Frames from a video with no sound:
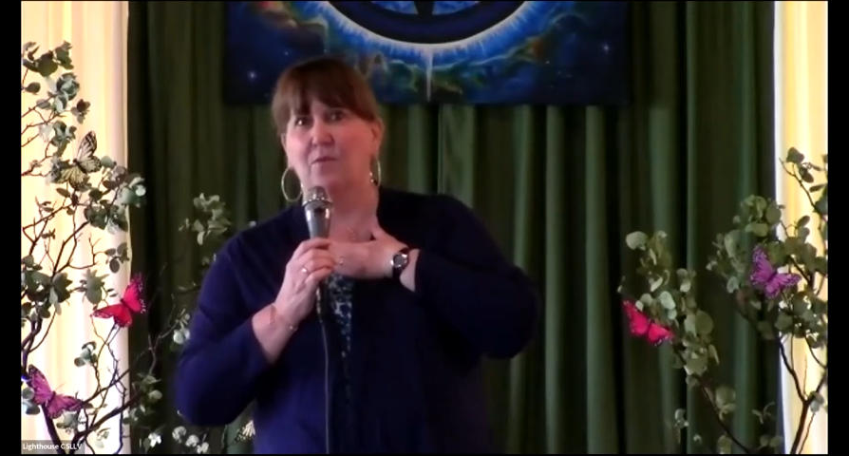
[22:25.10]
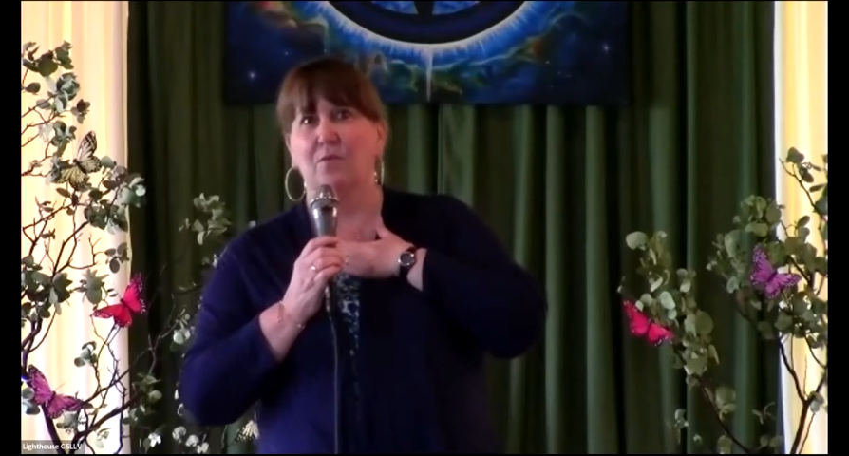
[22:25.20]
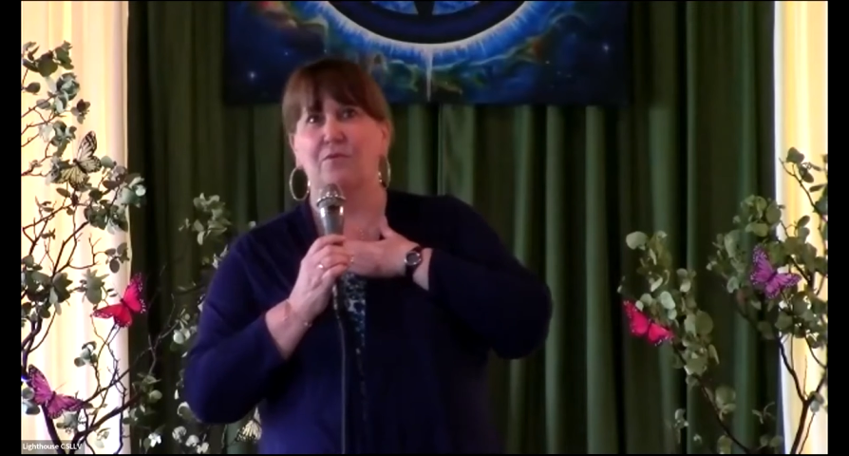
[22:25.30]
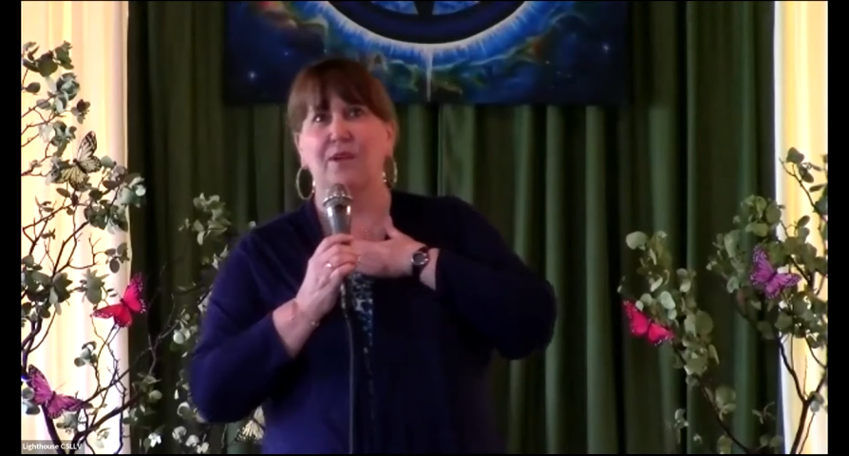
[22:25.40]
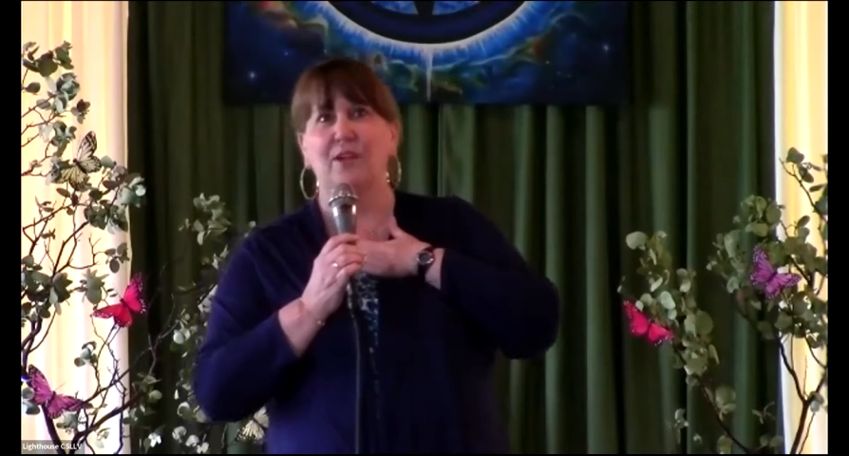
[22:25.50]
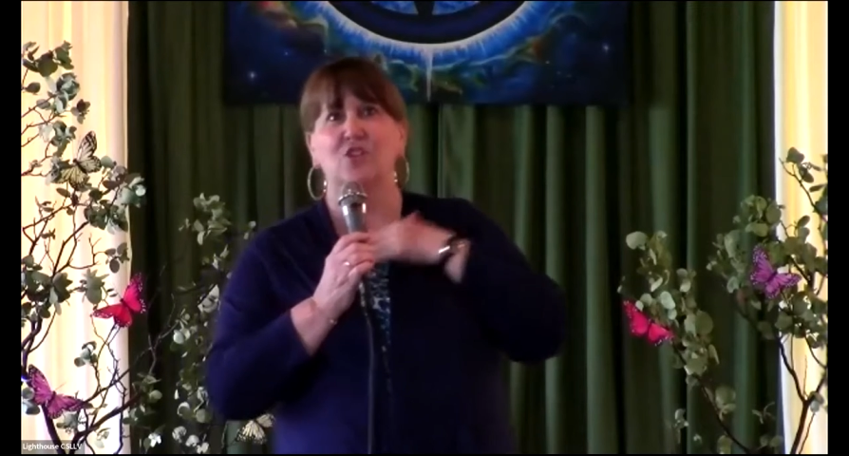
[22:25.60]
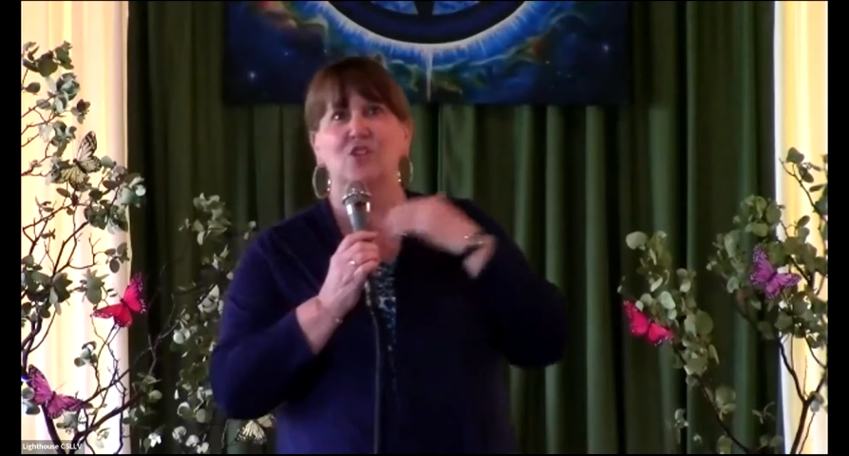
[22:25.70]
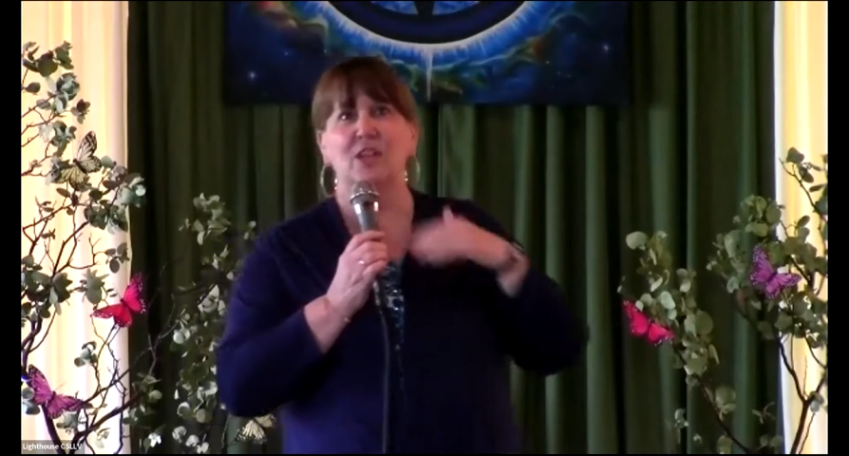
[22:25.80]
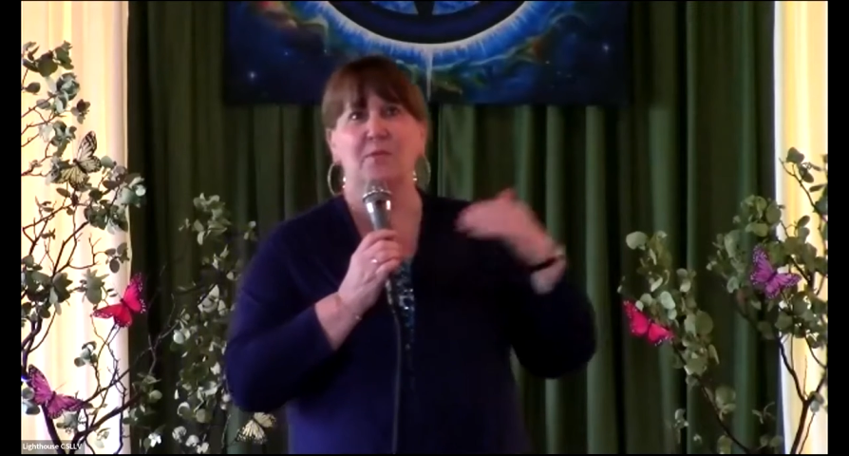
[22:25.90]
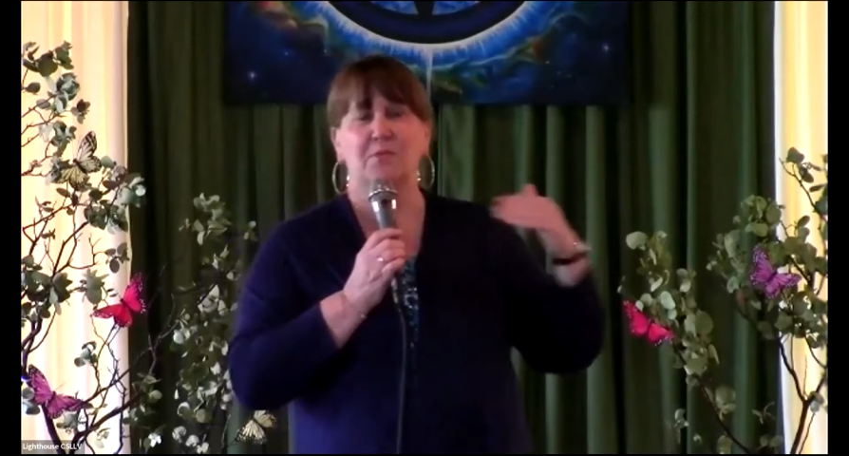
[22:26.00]
felt
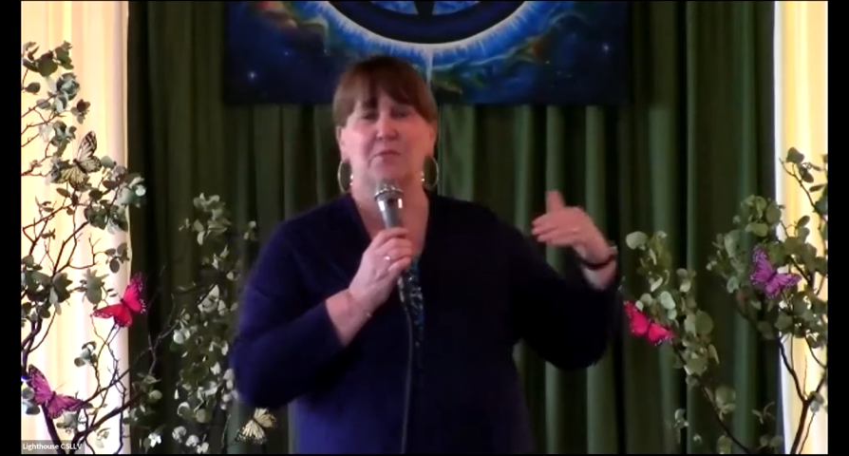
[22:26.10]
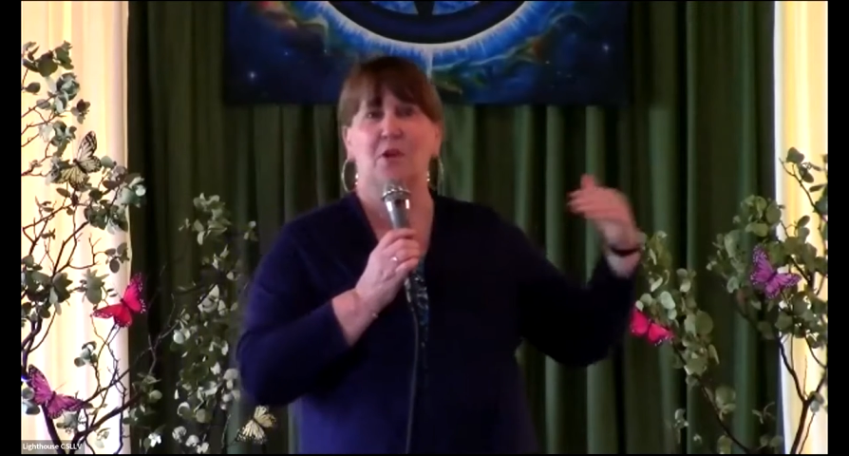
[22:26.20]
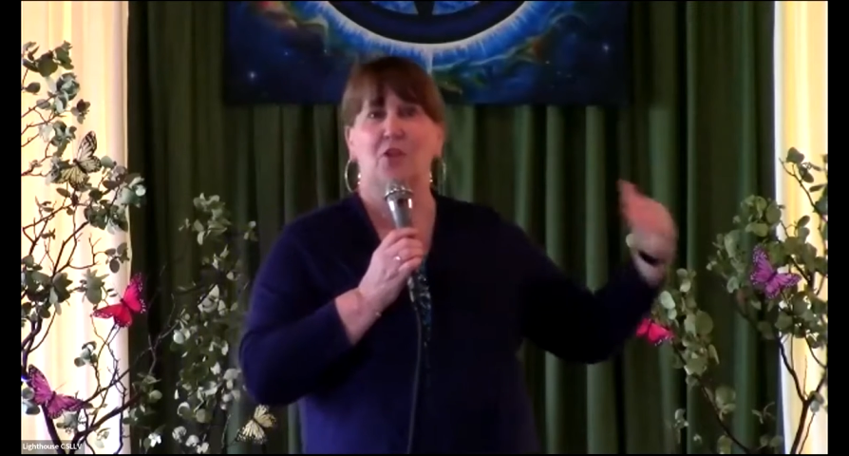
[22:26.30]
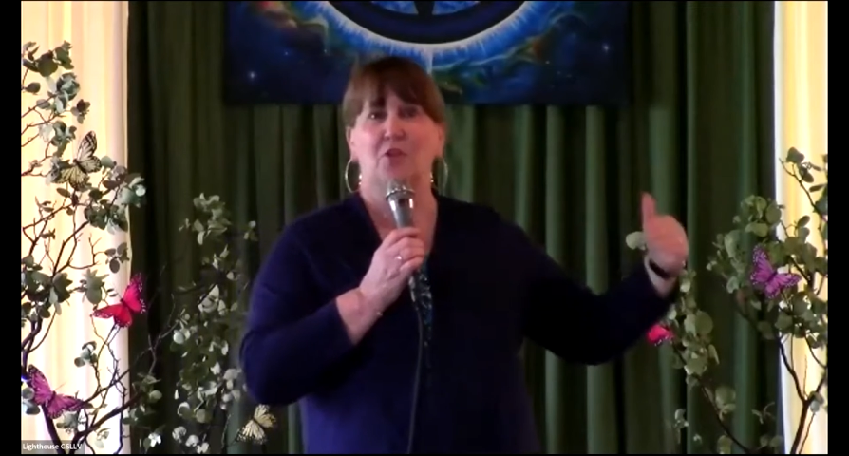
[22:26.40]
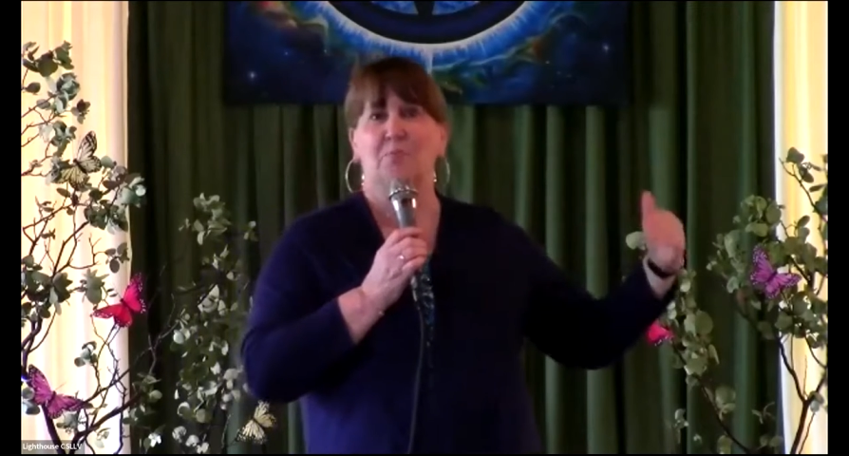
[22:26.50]
shamed from other